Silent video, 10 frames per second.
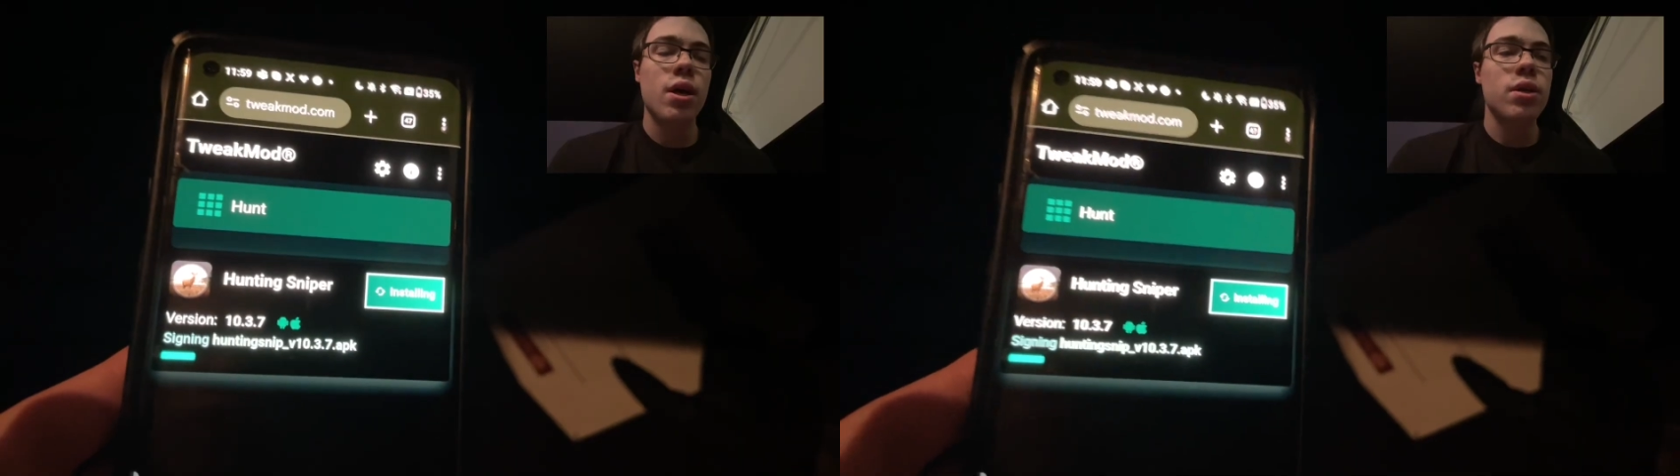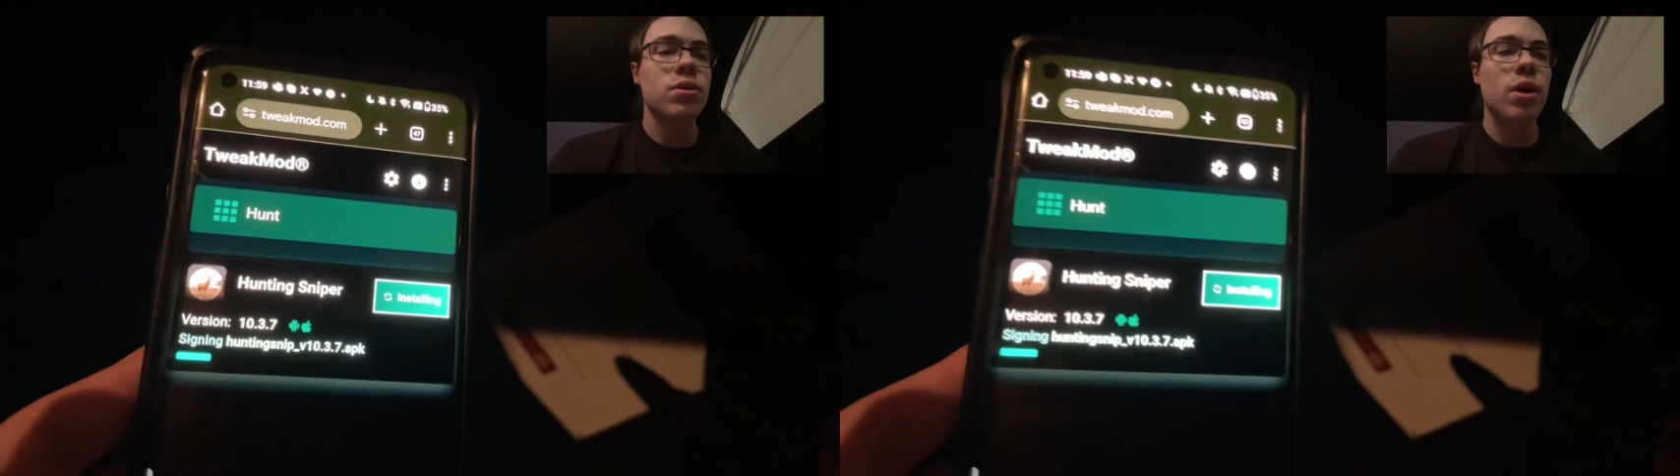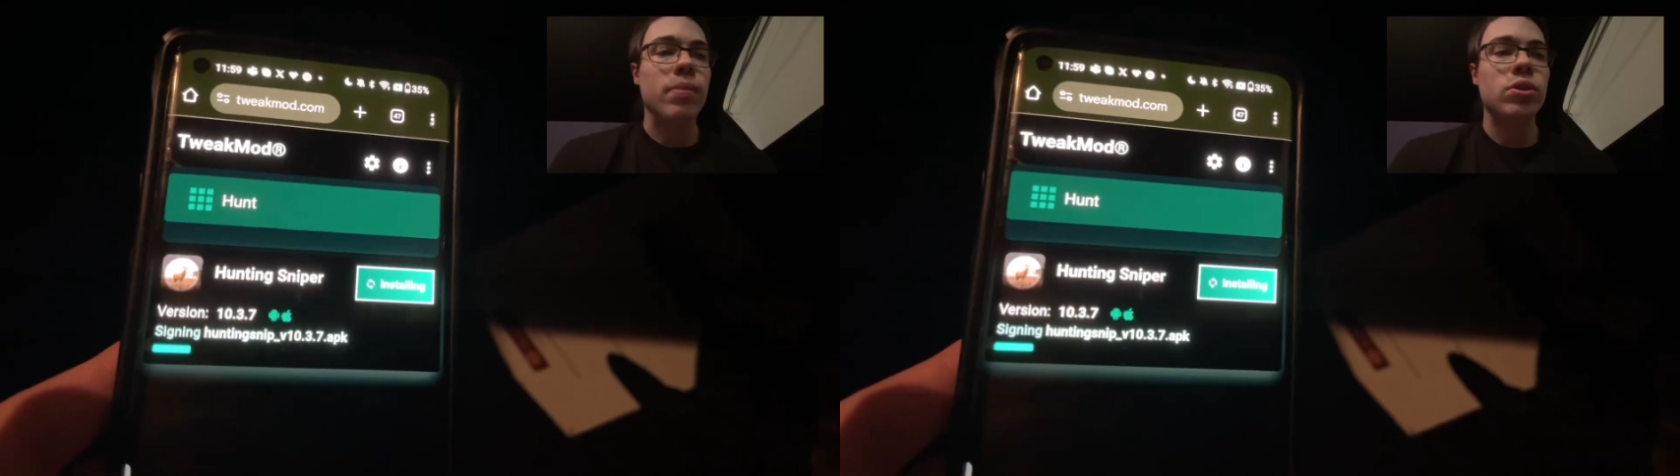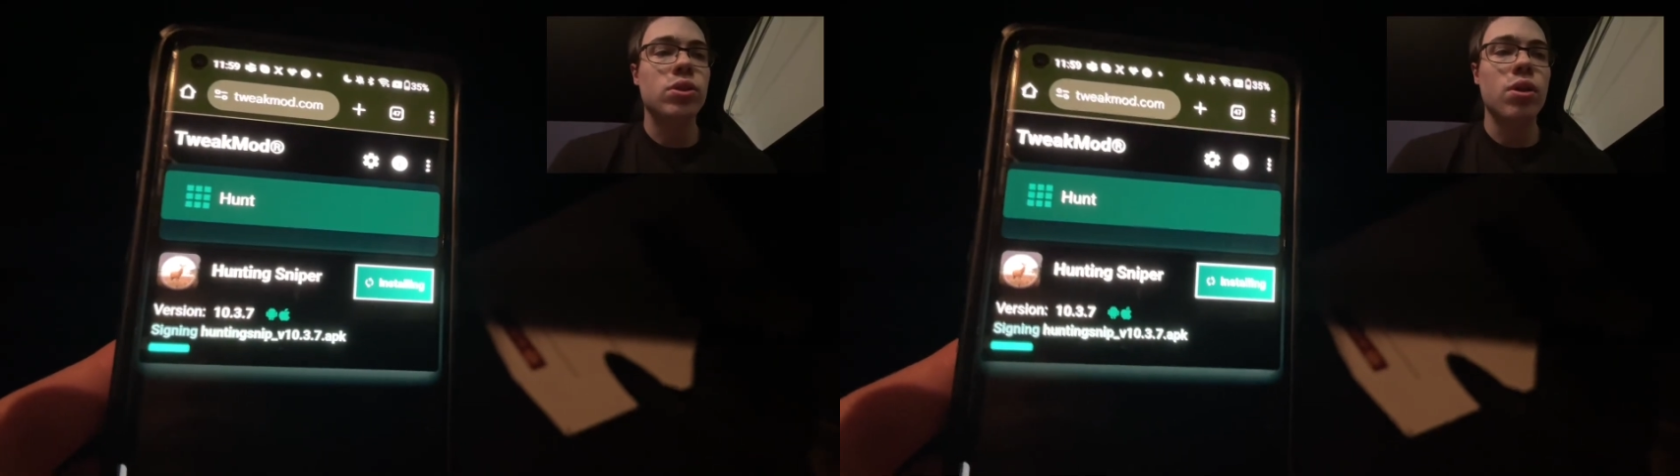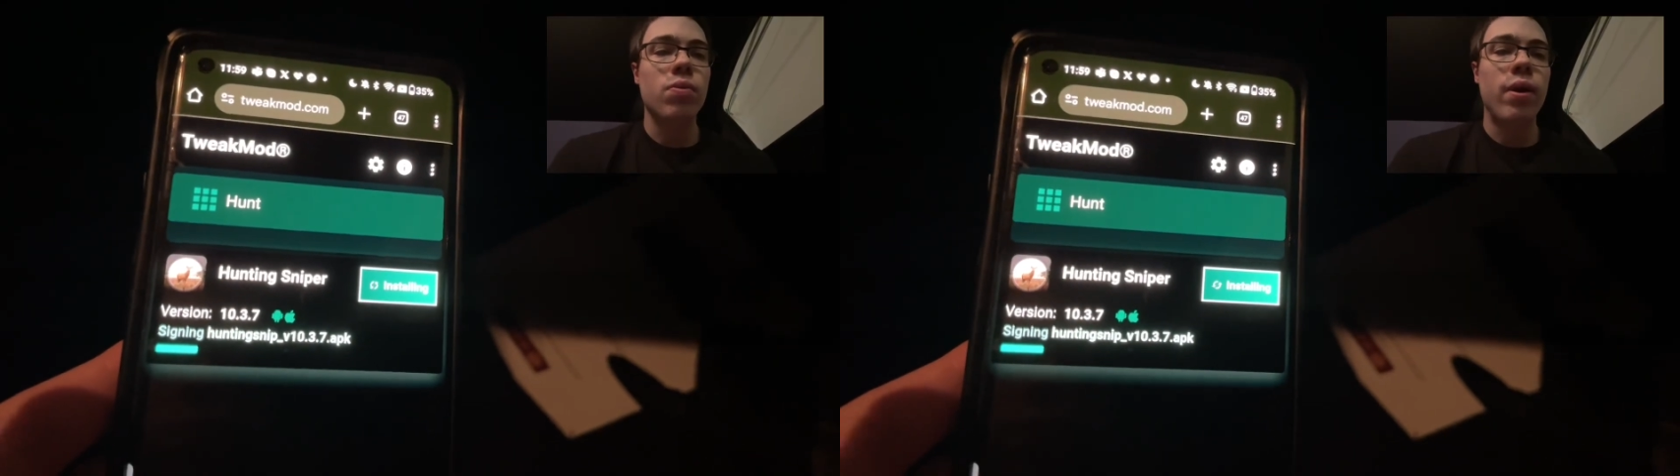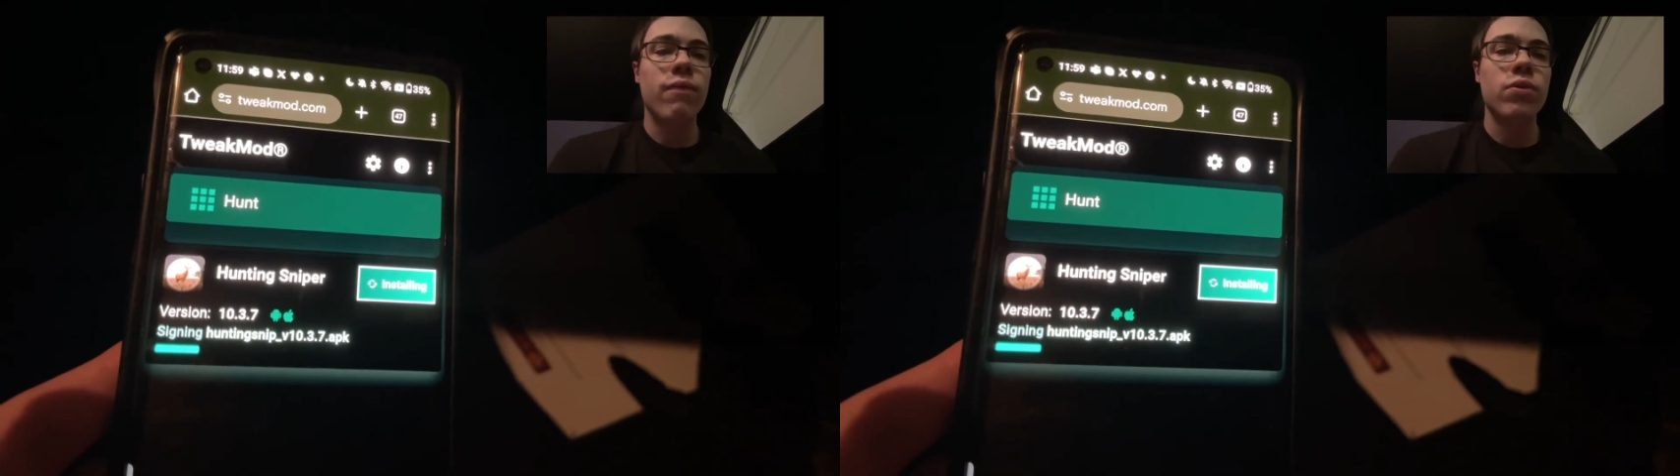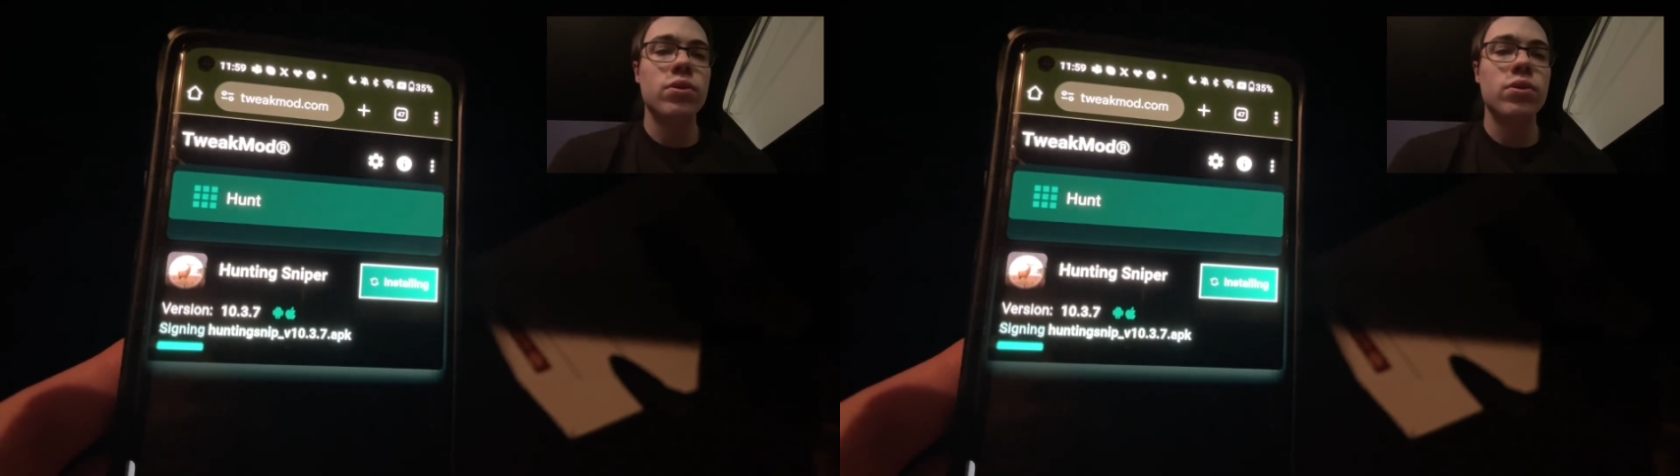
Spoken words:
So I'm just going to wait for it